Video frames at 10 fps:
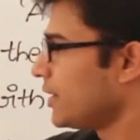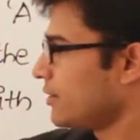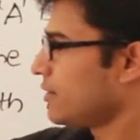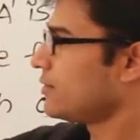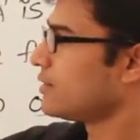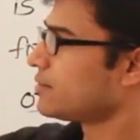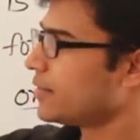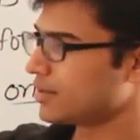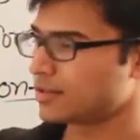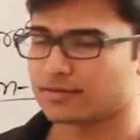delete, this
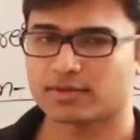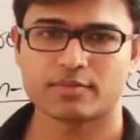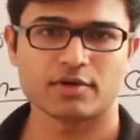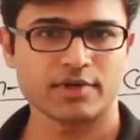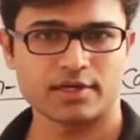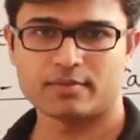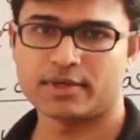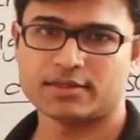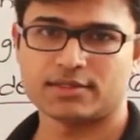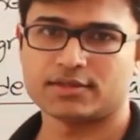may, this one perfectly
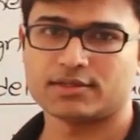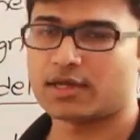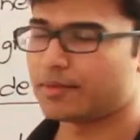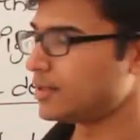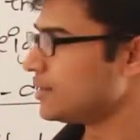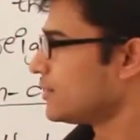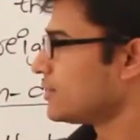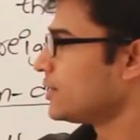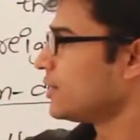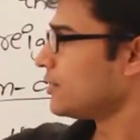makes sense. I mean, this
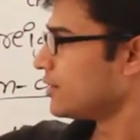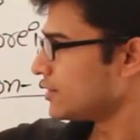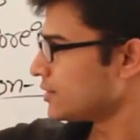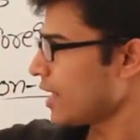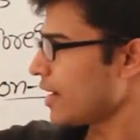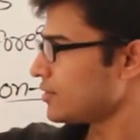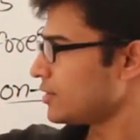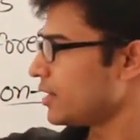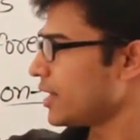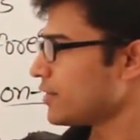is the this is the
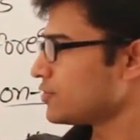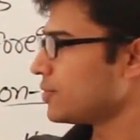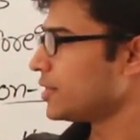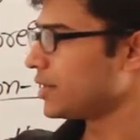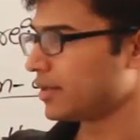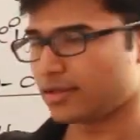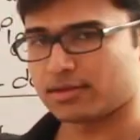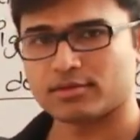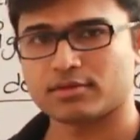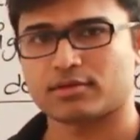action that has to be
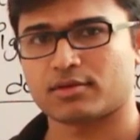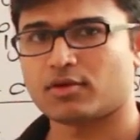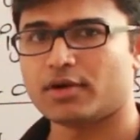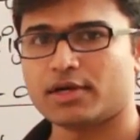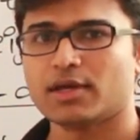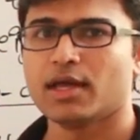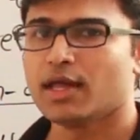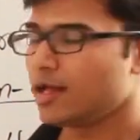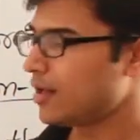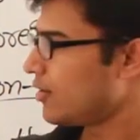taken. Got it?
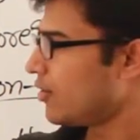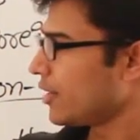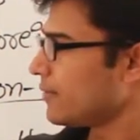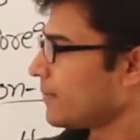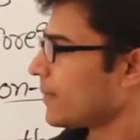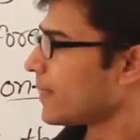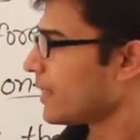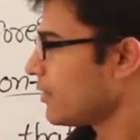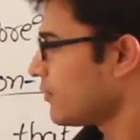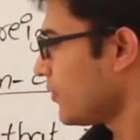Okay,
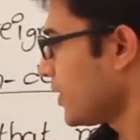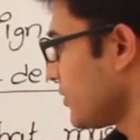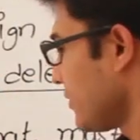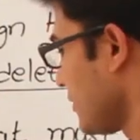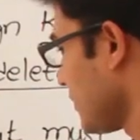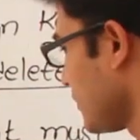fine.